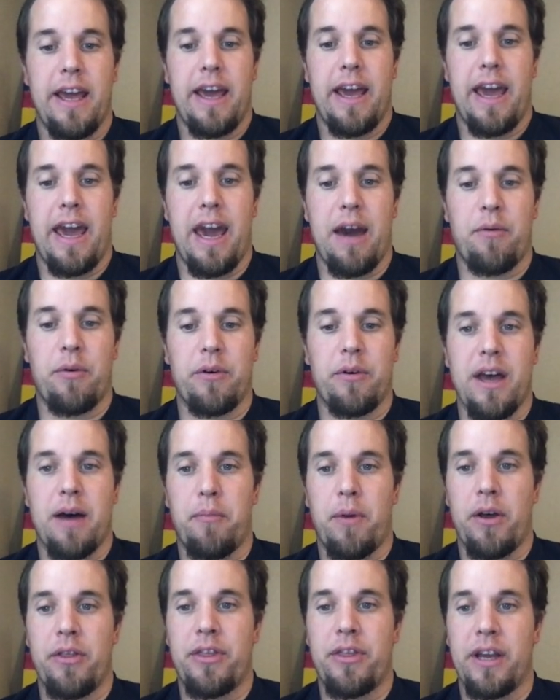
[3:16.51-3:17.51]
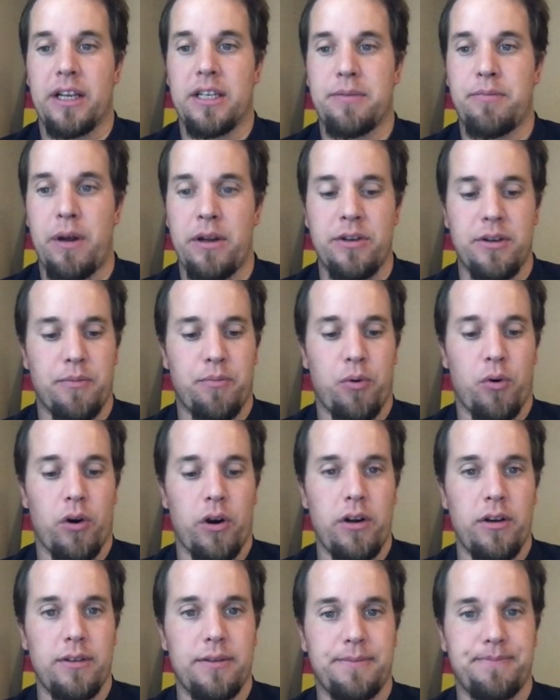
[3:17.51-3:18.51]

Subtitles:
And with that monthly expense report,